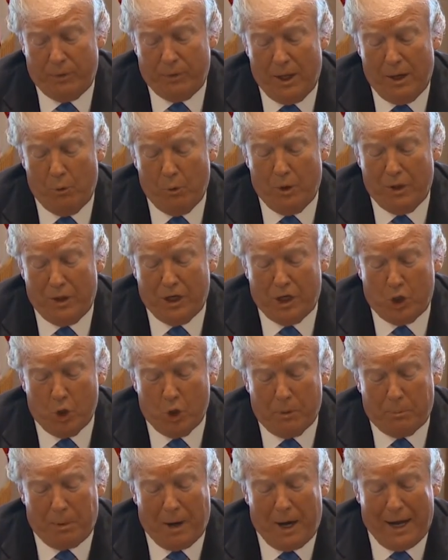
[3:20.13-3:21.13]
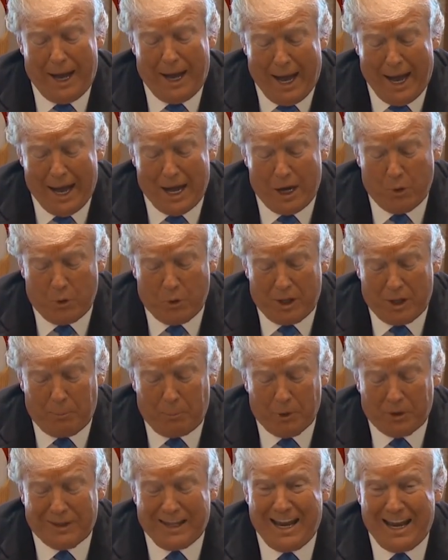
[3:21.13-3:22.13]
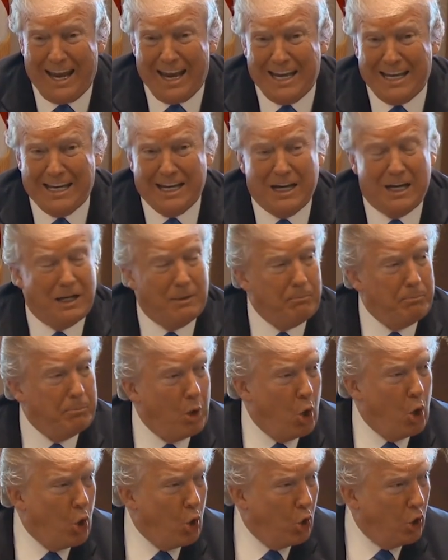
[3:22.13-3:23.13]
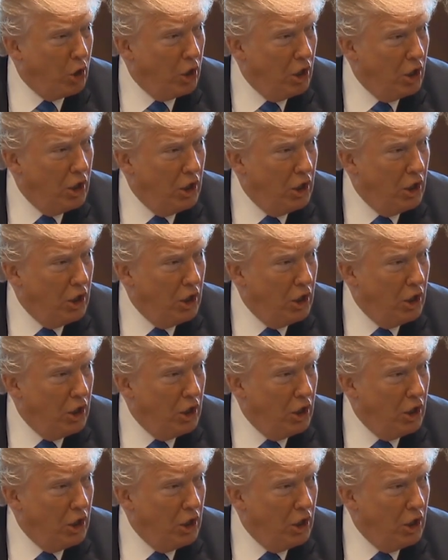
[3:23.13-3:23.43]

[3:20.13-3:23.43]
And where they do it by hand, where they put the hand in a bowl,